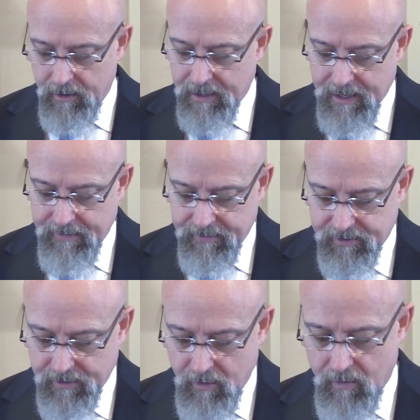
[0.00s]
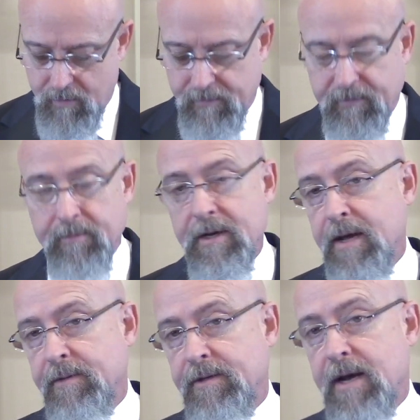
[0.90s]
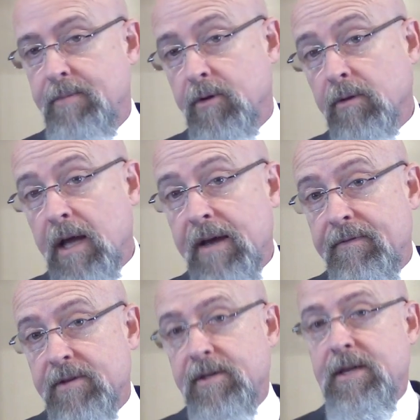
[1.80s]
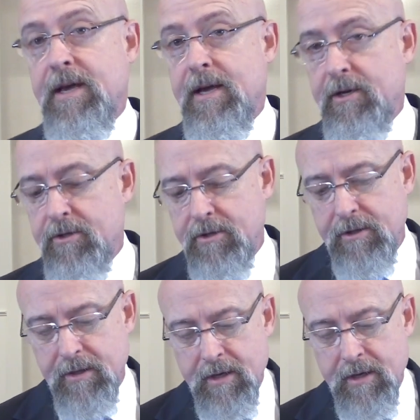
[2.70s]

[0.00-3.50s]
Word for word: night of the soul from time to time. Your life is engaged.